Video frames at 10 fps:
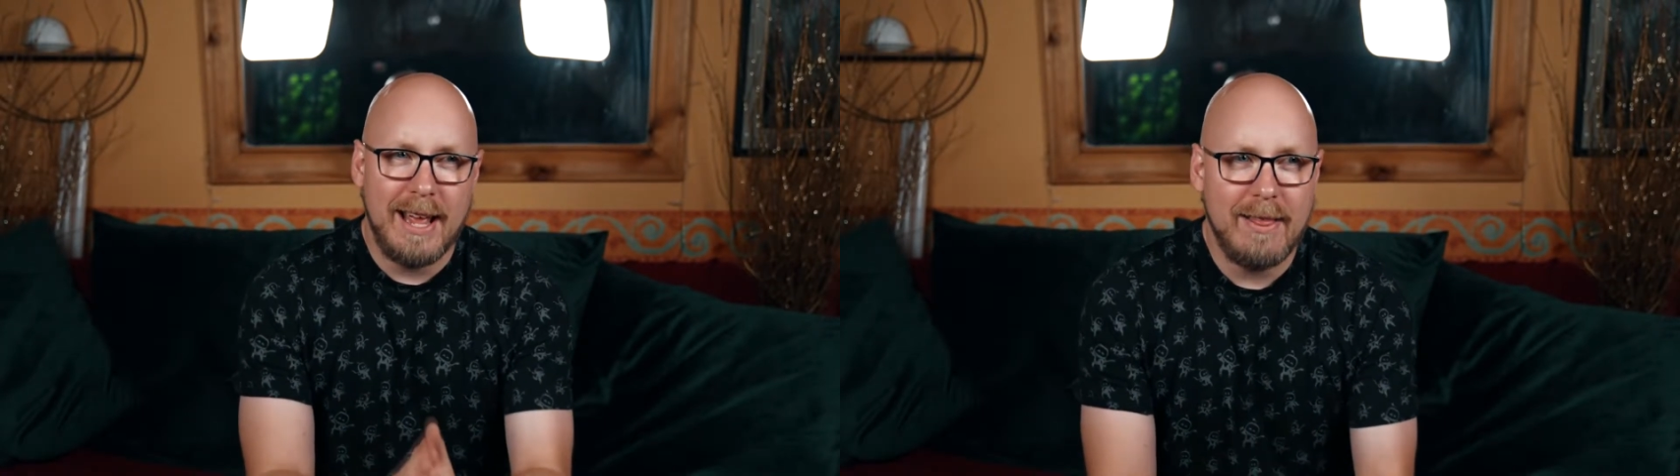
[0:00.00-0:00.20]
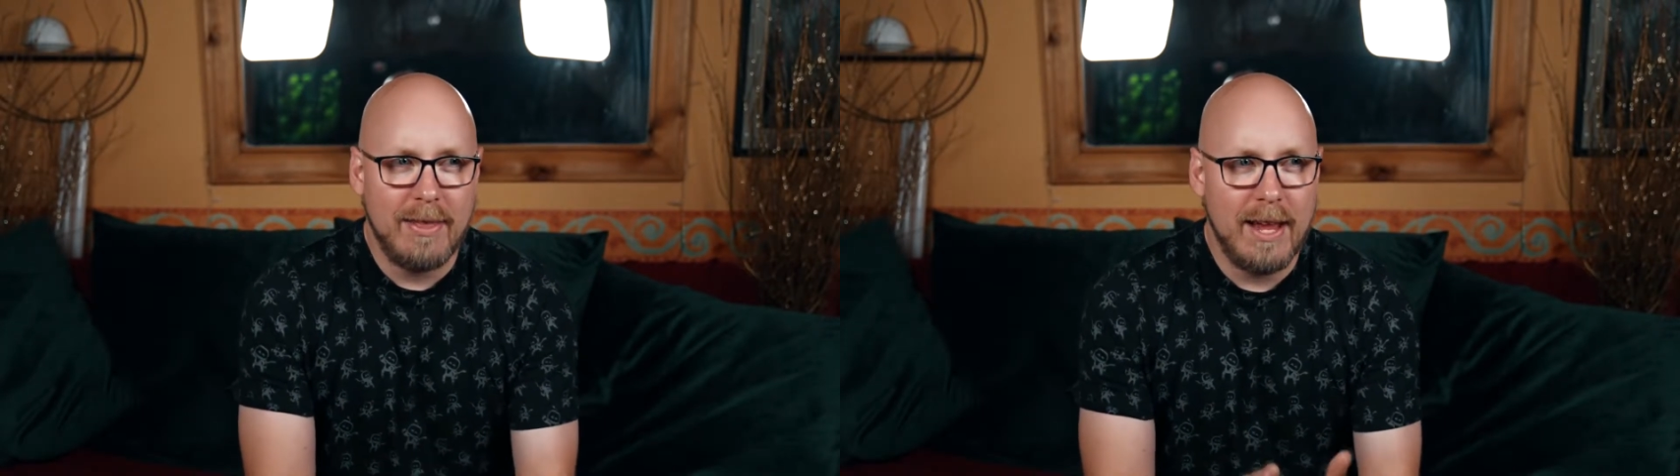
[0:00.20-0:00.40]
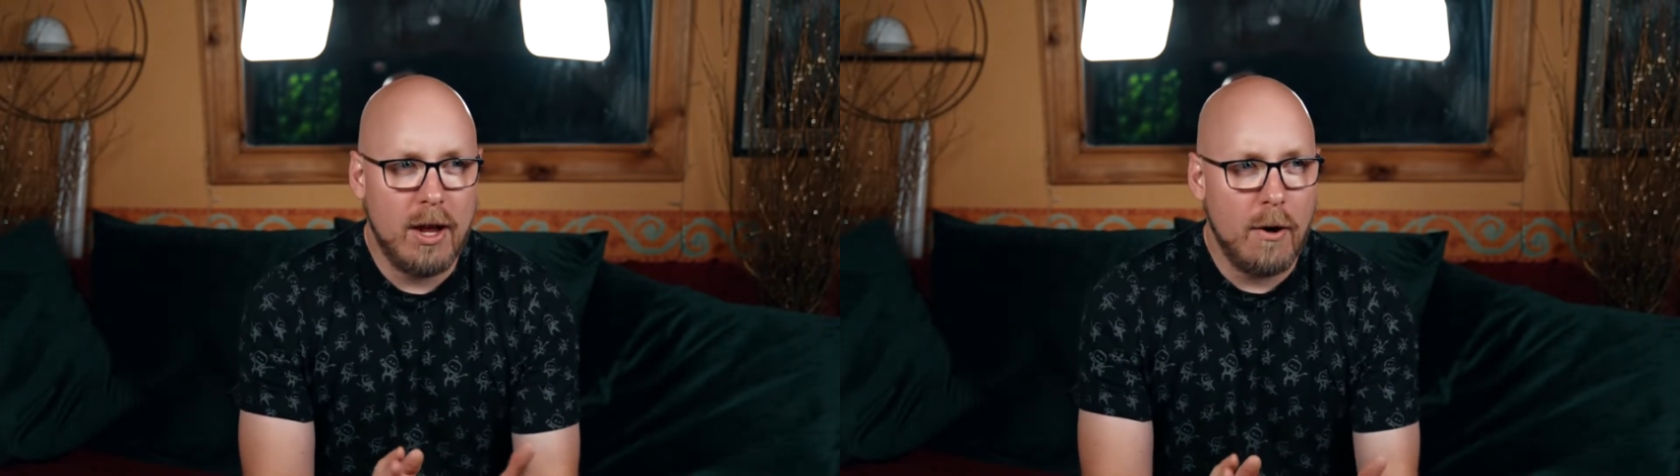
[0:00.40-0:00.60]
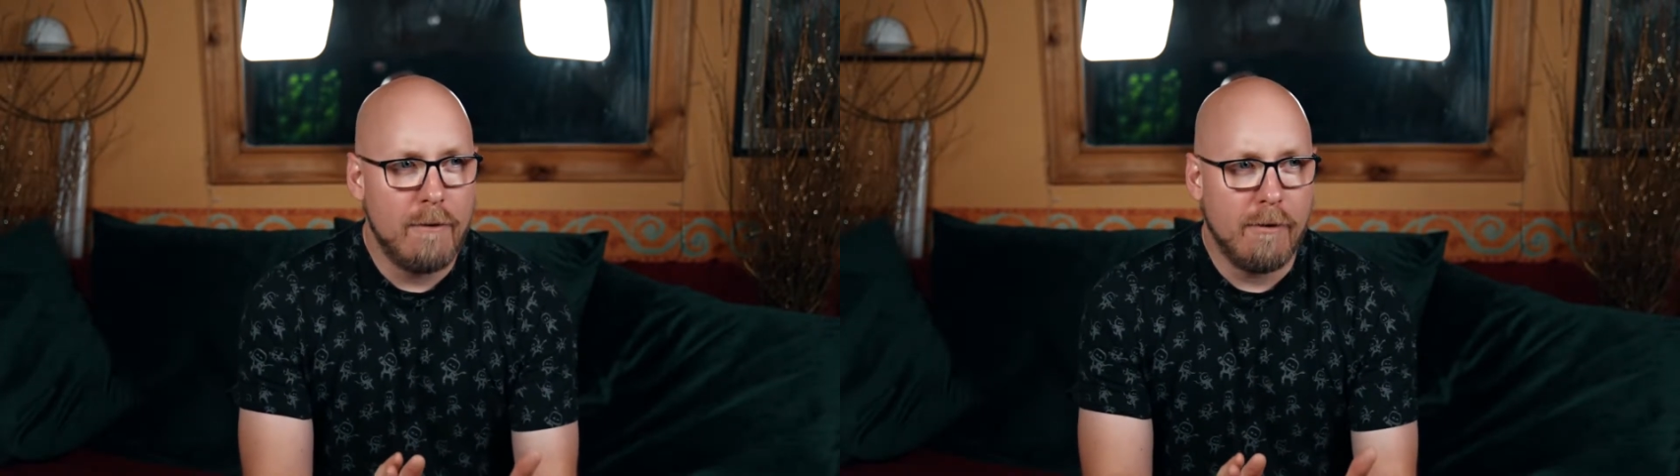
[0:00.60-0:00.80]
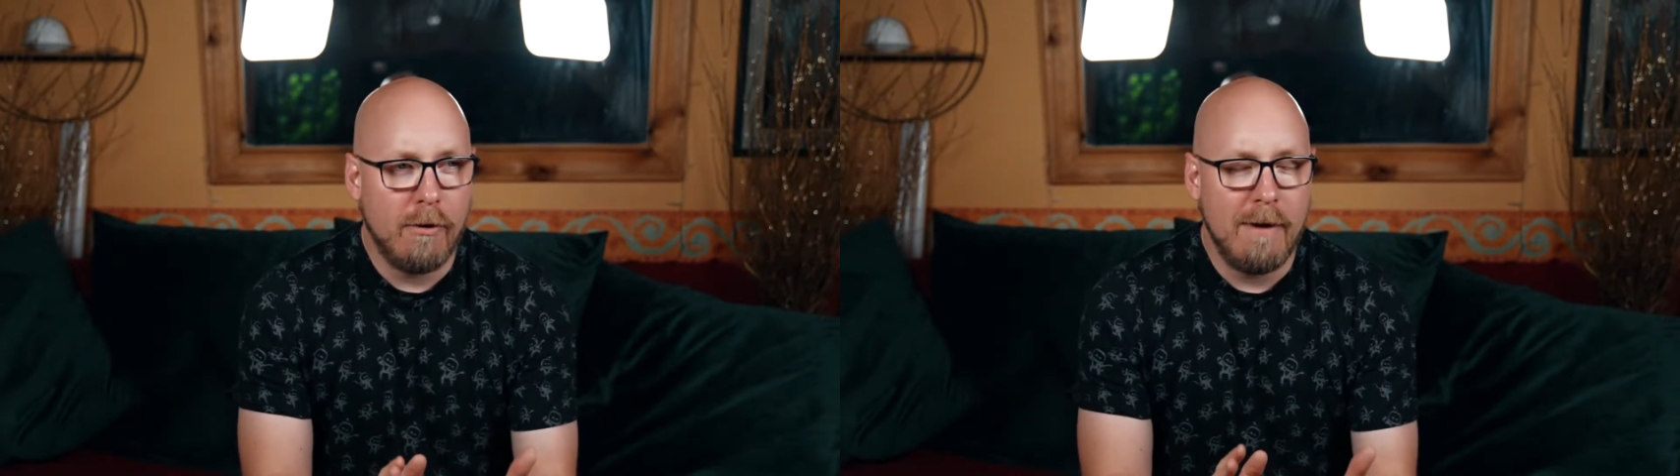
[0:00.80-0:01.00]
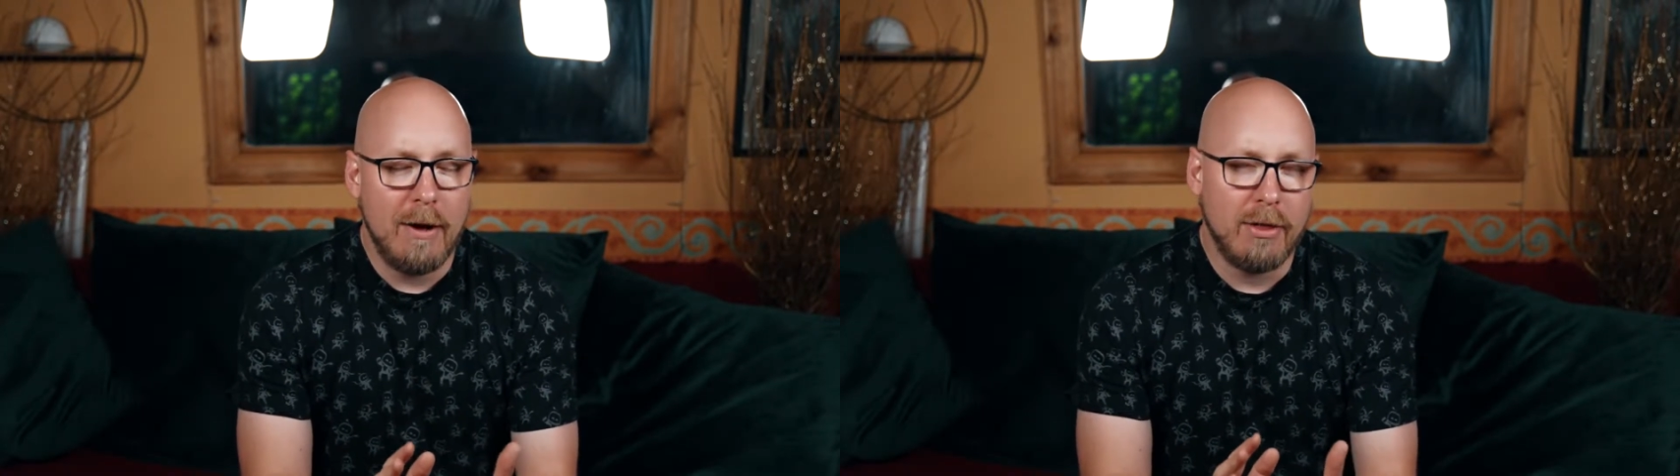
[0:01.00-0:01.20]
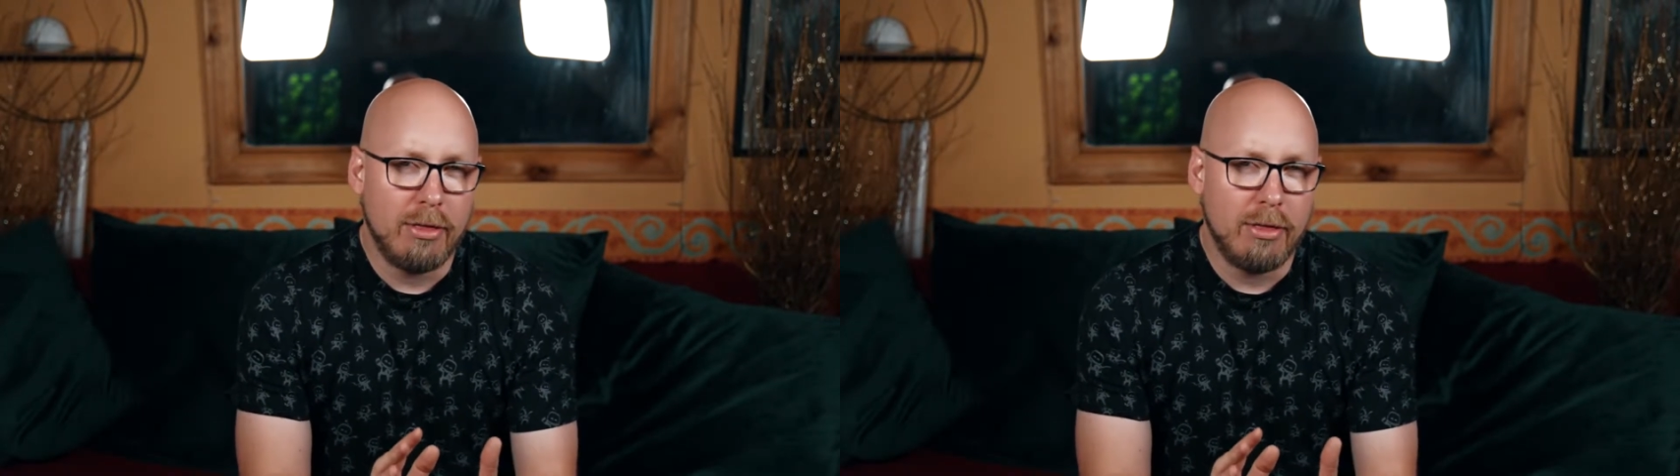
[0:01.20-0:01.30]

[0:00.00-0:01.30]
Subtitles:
they go for around